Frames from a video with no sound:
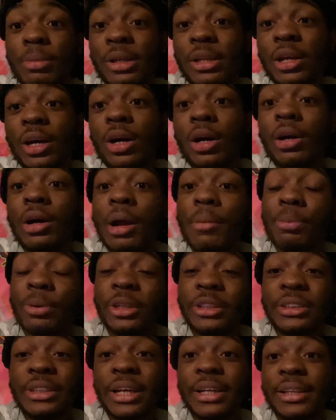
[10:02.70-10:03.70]
me love. I
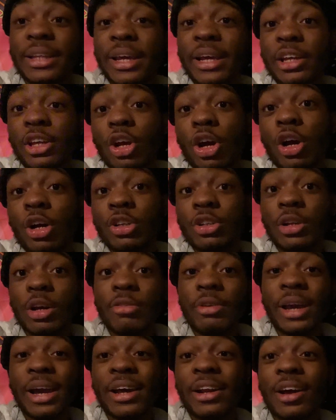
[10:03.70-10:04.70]
appreciate that, y'all. You know,
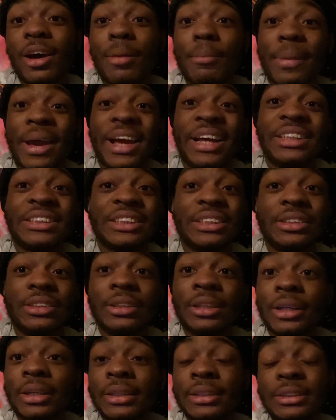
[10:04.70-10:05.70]
we had an amazing
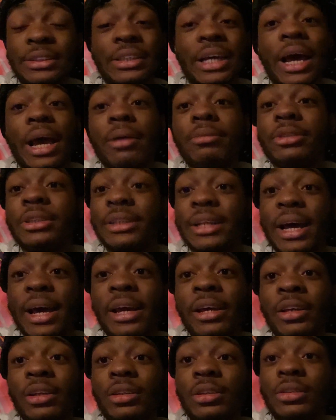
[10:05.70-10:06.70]
time
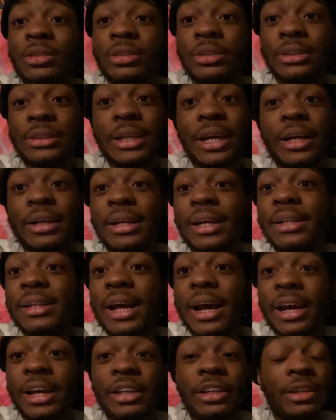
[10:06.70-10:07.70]
tonight, Saturday
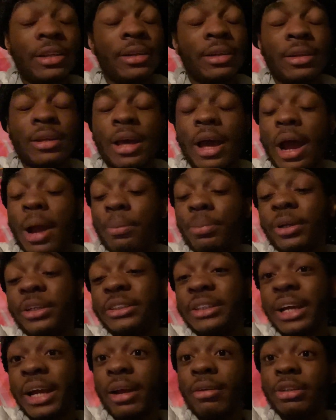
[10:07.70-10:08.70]
night. I
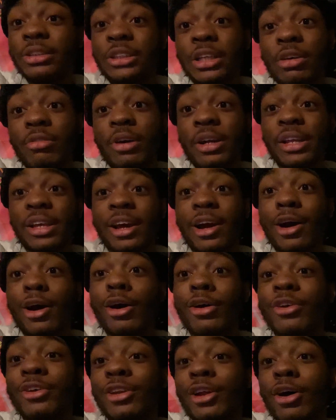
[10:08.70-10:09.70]
appreciate every single one of
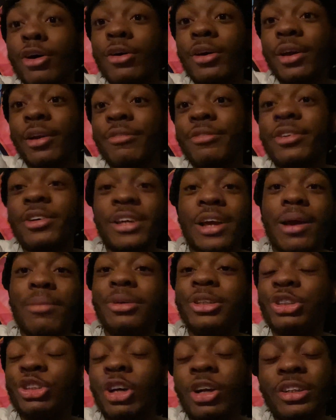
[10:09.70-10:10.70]
y'all, you know, even though y'all
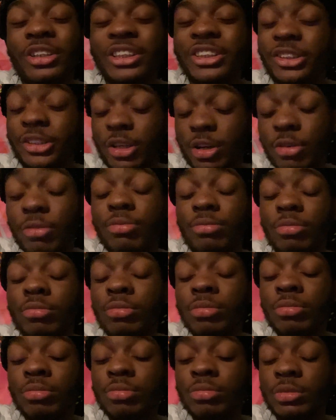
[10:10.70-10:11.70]
be trolling and stuff.
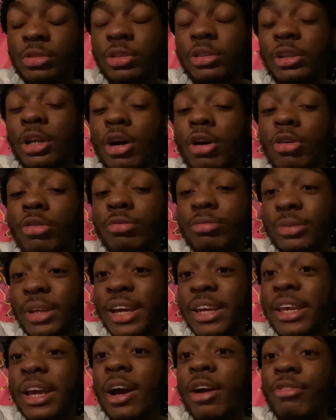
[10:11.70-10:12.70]
You know,
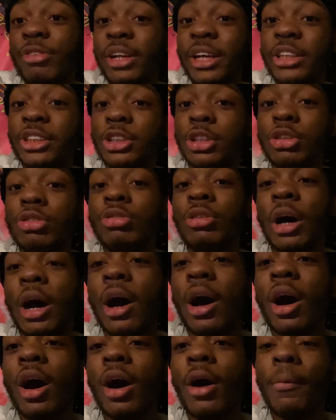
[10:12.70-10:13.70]
thank y'all for that too.
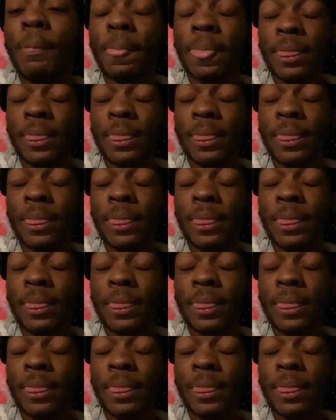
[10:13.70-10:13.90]
Um,